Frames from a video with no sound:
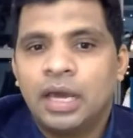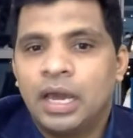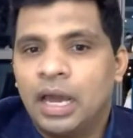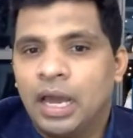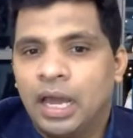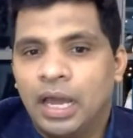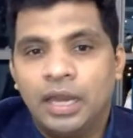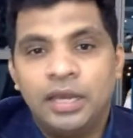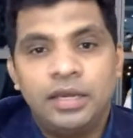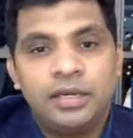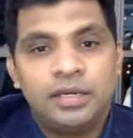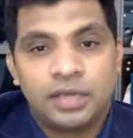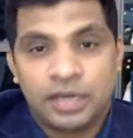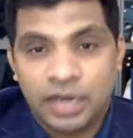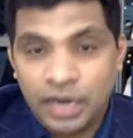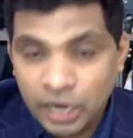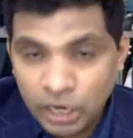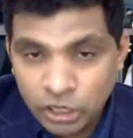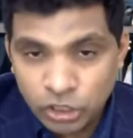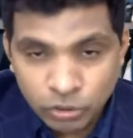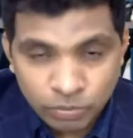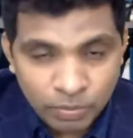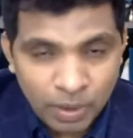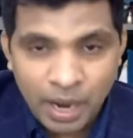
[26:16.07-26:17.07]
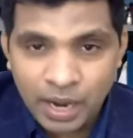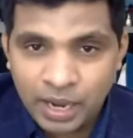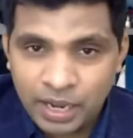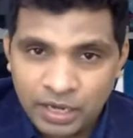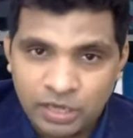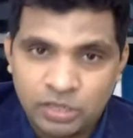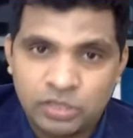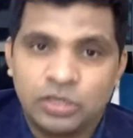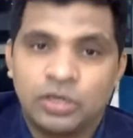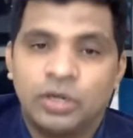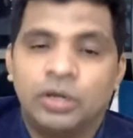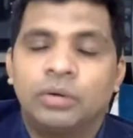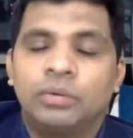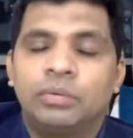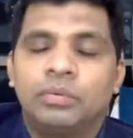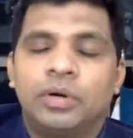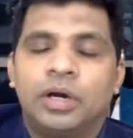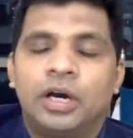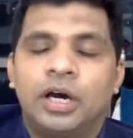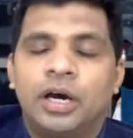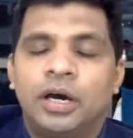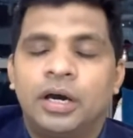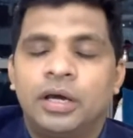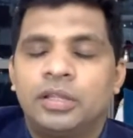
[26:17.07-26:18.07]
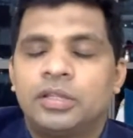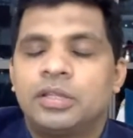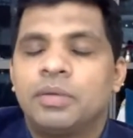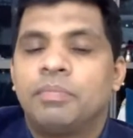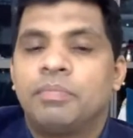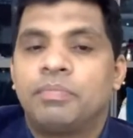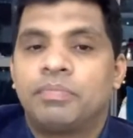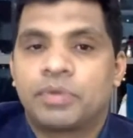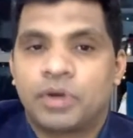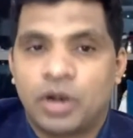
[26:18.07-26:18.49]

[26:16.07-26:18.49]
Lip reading: And ready to market, the